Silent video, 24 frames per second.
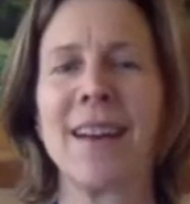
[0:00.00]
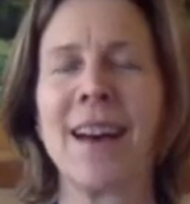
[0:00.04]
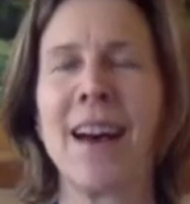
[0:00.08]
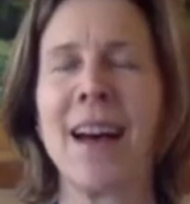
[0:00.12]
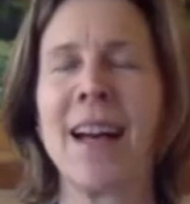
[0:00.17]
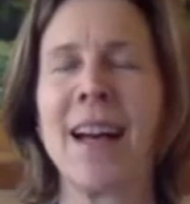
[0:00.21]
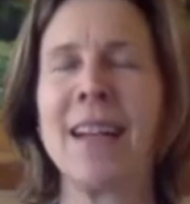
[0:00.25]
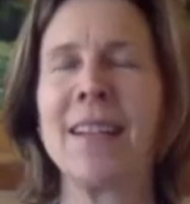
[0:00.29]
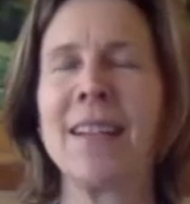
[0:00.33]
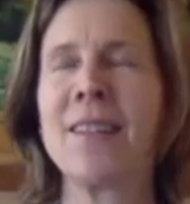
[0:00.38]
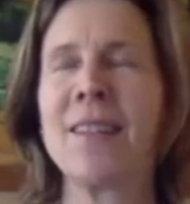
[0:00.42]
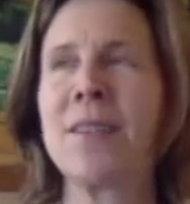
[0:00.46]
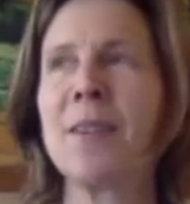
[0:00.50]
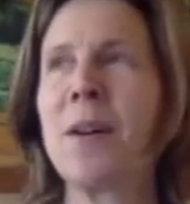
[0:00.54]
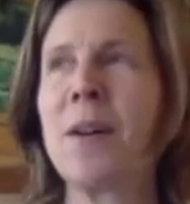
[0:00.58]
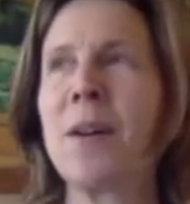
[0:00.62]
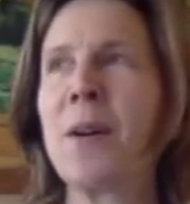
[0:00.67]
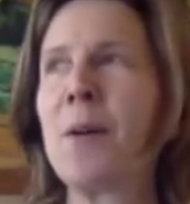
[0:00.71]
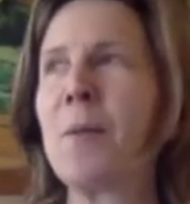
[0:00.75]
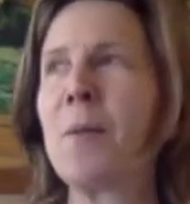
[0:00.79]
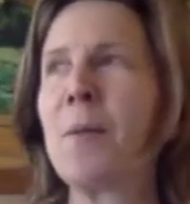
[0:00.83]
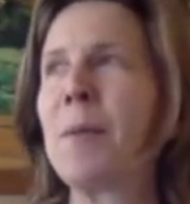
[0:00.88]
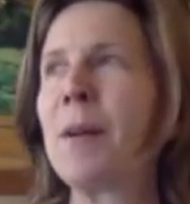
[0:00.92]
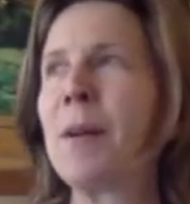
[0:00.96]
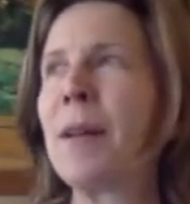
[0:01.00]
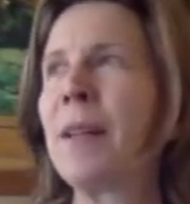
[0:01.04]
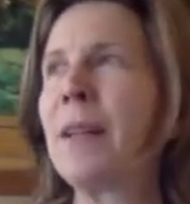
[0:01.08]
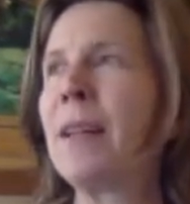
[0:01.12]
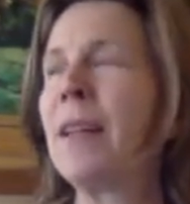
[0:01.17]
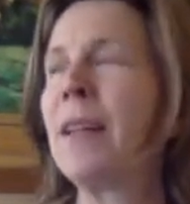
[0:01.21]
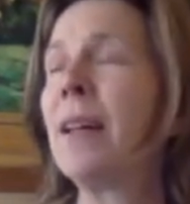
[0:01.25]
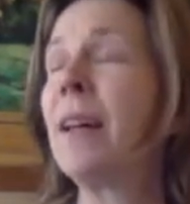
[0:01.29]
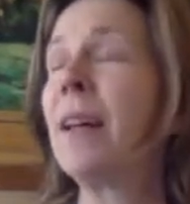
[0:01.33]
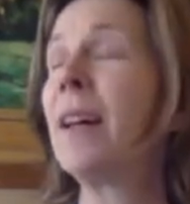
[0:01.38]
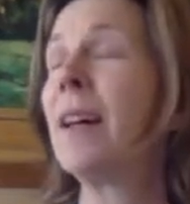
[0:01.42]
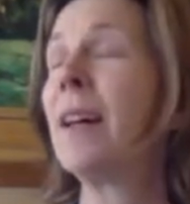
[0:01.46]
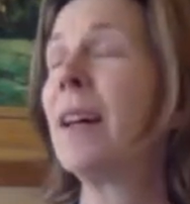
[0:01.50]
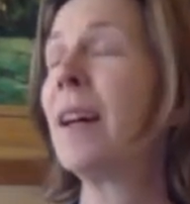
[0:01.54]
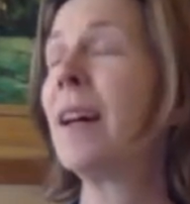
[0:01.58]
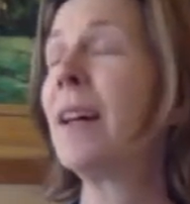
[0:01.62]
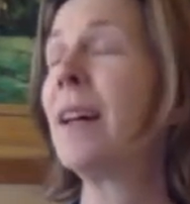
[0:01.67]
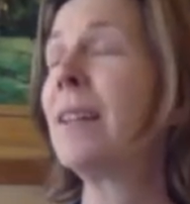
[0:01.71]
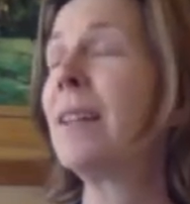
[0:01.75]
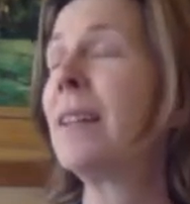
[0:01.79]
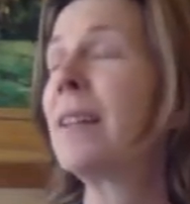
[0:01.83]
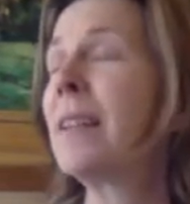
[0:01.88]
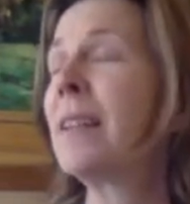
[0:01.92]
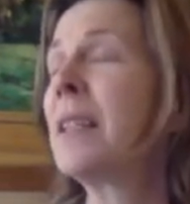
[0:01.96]
Eyes are open
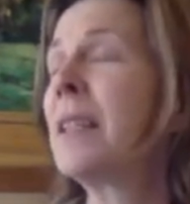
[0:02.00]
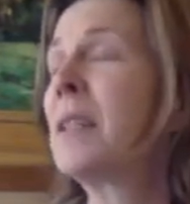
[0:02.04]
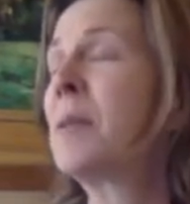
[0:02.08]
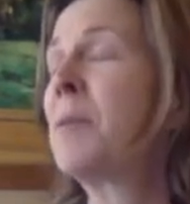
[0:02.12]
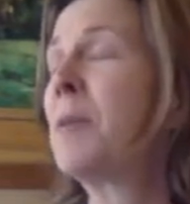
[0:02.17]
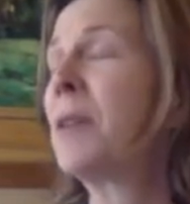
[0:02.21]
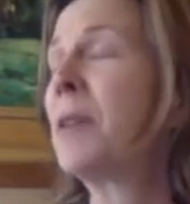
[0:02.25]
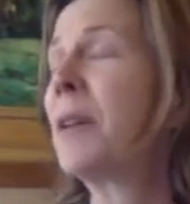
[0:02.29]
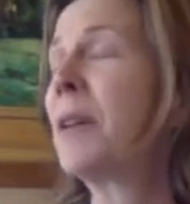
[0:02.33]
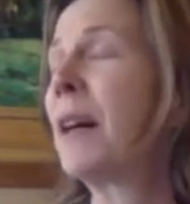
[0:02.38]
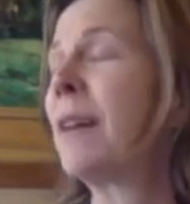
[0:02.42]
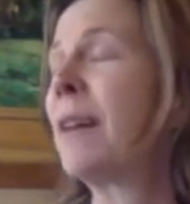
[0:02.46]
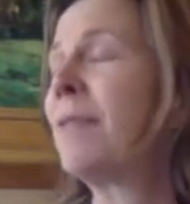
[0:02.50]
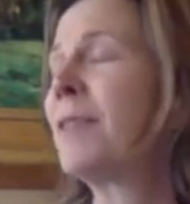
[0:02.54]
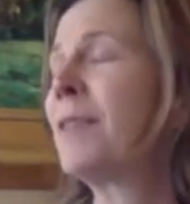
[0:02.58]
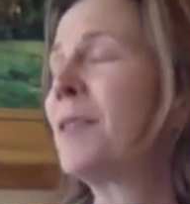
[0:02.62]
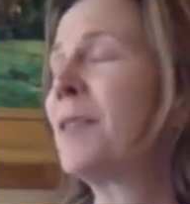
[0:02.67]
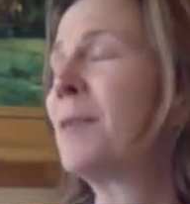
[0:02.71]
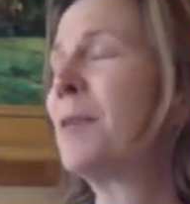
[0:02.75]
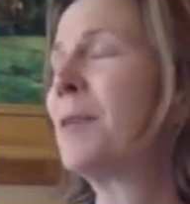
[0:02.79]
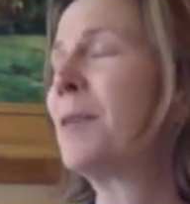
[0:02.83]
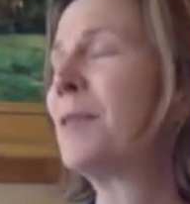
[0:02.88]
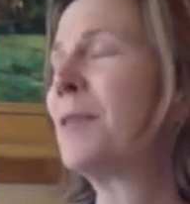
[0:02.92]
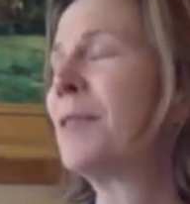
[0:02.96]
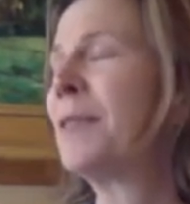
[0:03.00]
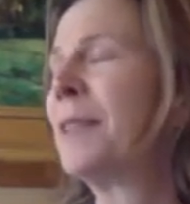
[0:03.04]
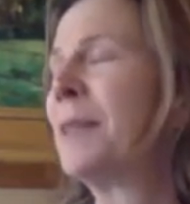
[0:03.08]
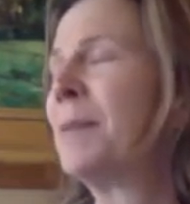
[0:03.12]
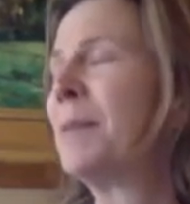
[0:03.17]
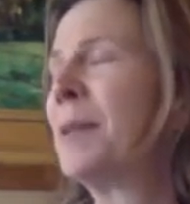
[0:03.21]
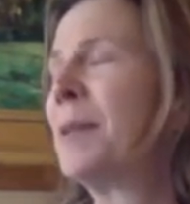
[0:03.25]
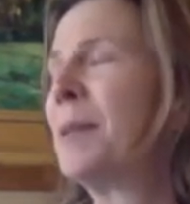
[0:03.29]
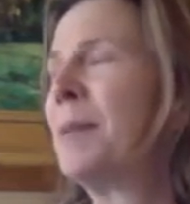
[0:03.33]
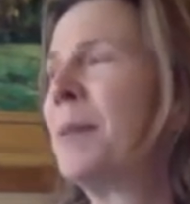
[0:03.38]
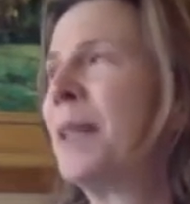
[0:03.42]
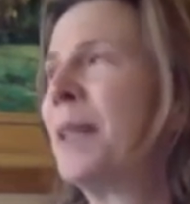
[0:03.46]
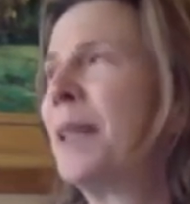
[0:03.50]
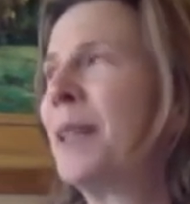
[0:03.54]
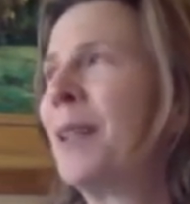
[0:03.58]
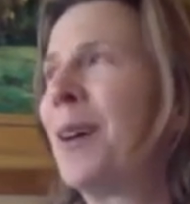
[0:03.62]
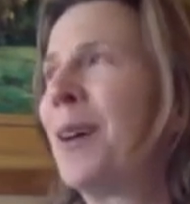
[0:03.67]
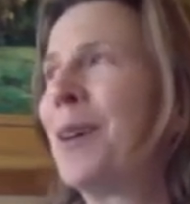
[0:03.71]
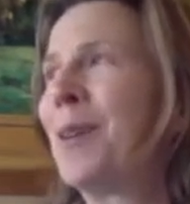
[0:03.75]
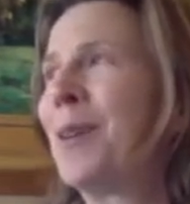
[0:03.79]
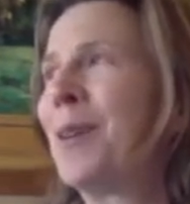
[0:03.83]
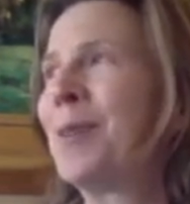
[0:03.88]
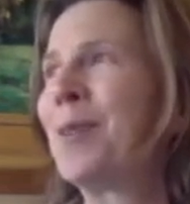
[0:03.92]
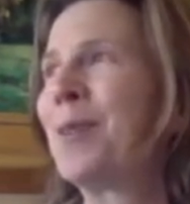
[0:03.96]
unless it's more comfortable for them to be
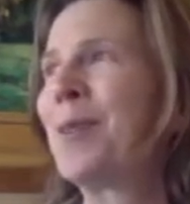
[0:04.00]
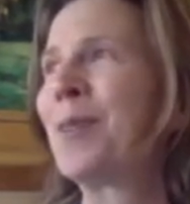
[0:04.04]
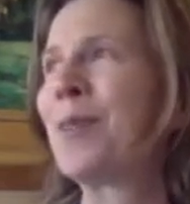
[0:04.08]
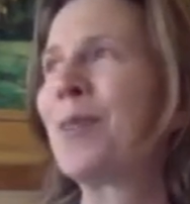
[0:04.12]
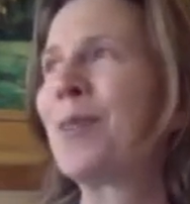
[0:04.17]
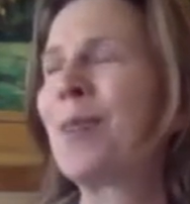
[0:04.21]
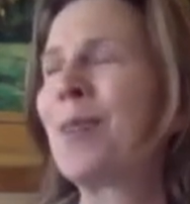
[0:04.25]
closed.